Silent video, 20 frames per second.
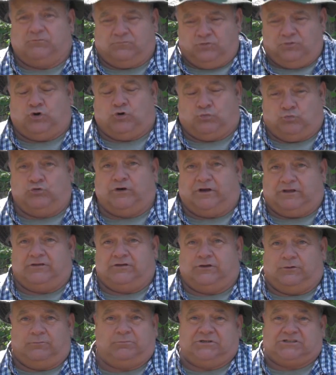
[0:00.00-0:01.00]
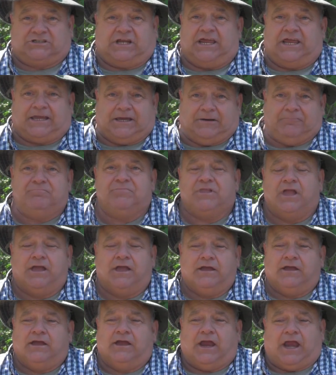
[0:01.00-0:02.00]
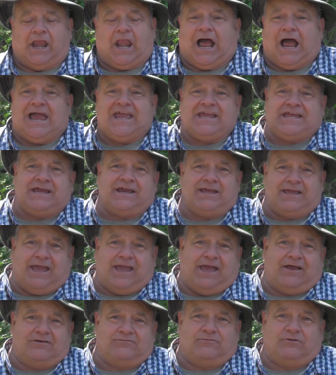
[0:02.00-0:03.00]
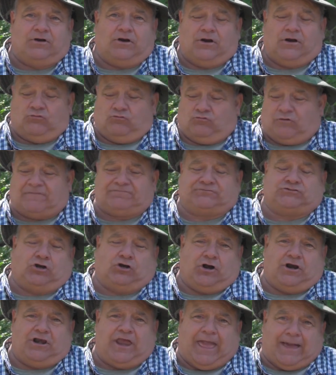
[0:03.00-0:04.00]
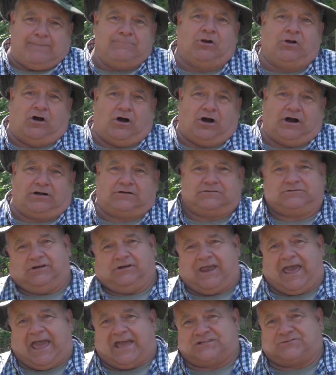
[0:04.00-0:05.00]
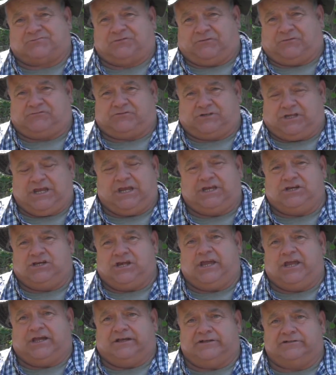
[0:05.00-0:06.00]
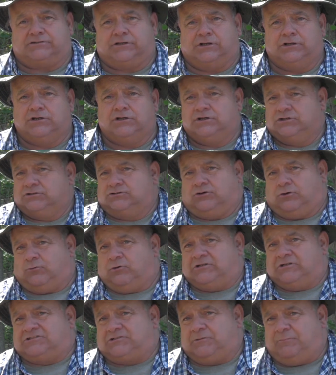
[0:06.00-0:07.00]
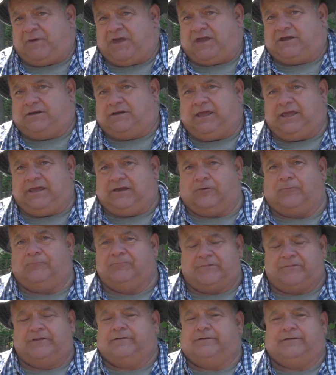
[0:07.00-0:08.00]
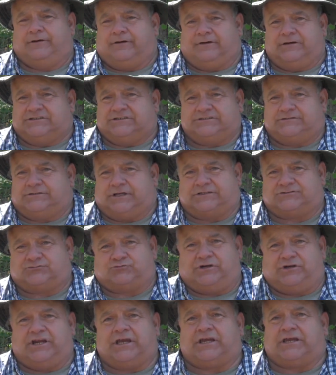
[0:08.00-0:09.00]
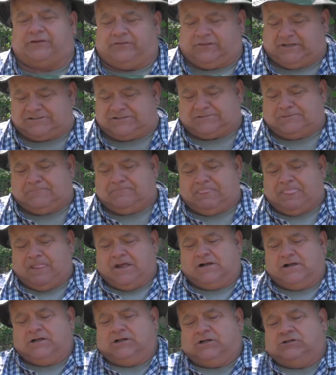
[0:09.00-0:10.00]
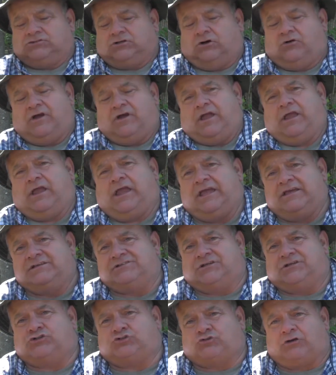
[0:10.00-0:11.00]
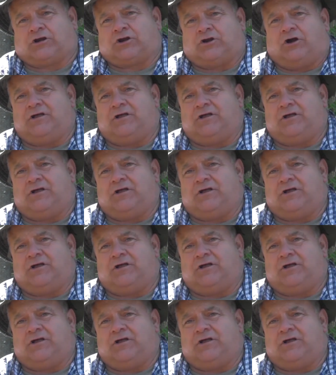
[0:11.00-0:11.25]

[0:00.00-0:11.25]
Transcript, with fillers: you're real you're mistaken. And I can get roughs on hemlock to last 15 years. So what's the big deal? You know, that's ridiculous. So here's the trick